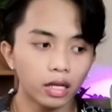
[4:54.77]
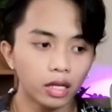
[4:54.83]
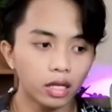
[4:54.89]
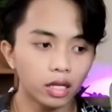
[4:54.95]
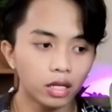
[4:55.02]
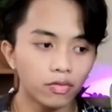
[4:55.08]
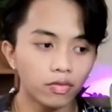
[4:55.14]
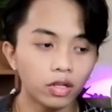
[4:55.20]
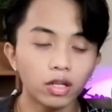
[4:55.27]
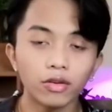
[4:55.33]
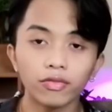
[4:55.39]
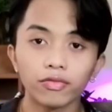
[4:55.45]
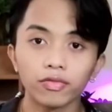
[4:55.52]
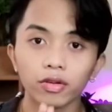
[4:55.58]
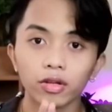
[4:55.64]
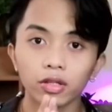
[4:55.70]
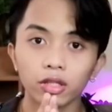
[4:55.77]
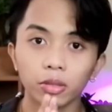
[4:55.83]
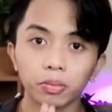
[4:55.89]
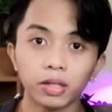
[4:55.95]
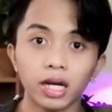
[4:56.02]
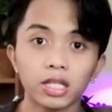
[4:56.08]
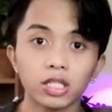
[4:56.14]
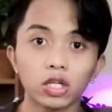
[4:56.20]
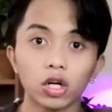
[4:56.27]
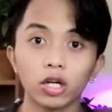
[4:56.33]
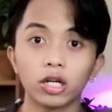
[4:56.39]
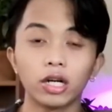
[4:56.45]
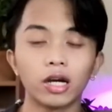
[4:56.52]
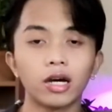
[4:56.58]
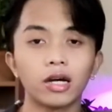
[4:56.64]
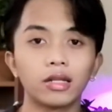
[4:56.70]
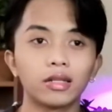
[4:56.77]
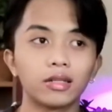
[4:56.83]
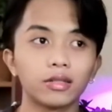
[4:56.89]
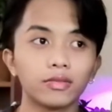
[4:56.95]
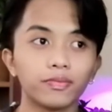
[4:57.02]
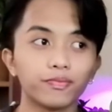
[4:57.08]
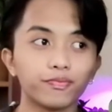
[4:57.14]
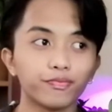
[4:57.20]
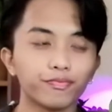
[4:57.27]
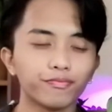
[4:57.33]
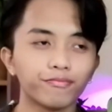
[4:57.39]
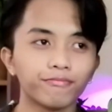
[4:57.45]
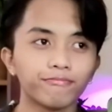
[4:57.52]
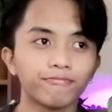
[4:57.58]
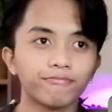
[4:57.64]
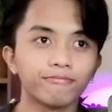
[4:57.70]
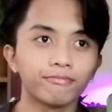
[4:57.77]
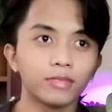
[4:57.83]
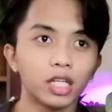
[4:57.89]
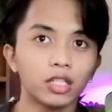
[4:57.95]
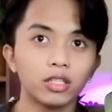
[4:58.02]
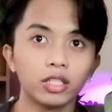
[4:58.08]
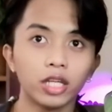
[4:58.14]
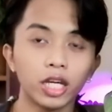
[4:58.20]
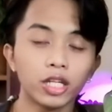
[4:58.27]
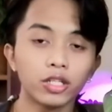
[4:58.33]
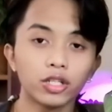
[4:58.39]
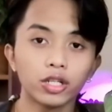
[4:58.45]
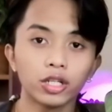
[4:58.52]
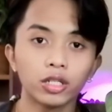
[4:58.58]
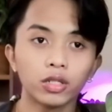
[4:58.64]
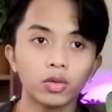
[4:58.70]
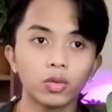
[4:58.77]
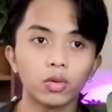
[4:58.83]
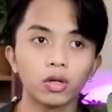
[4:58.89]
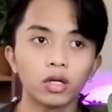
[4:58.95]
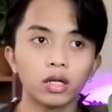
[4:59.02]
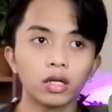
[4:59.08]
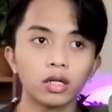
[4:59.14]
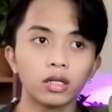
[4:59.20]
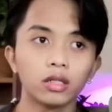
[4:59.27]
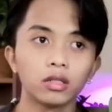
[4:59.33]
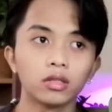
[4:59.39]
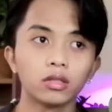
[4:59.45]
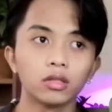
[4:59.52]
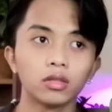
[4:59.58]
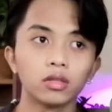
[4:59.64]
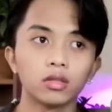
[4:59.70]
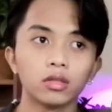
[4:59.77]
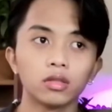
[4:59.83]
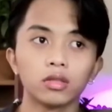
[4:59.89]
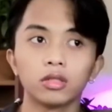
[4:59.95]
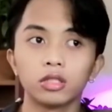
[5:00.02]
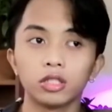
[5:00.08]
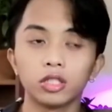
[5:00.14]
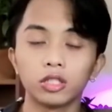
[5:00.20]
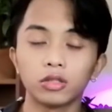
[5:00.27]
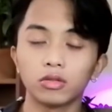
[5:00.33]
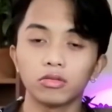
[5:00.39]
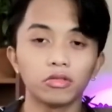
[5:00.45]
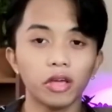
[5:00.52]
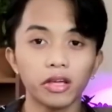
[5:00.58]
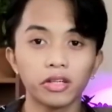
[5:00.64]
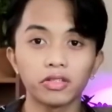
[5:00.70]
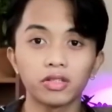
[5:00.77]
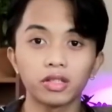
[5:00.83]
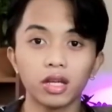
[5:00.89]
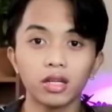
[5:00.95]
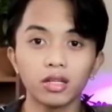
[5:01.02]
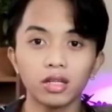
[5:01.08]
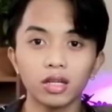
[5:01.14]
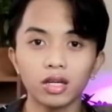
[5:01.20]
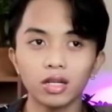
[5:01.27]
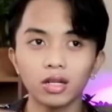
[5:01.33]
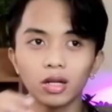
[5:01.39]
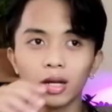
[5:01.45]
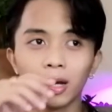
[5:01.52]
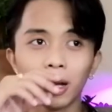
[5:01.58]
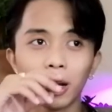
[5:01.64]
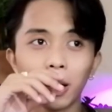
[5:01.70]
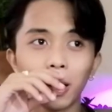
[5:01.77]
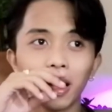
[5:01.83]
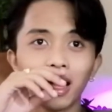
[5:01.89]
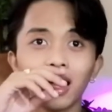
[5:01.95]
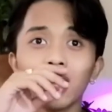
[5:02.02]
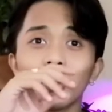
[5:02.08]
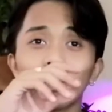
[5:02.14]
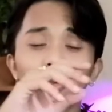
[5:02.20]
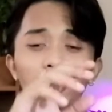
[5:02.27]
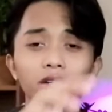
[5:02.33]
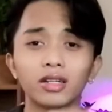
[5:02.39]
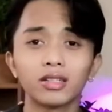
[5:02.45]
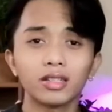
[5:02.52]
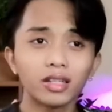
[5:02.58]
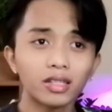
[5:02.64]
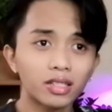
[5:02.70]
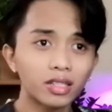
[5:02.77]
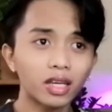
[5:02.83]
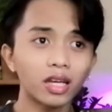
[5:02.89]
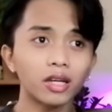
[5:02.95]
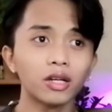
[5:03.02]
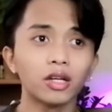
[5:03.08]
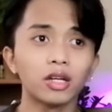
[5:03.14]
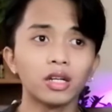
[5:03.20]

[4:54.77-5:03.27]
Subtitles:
even if the plants are not endangered or extinct yet. Or let's say,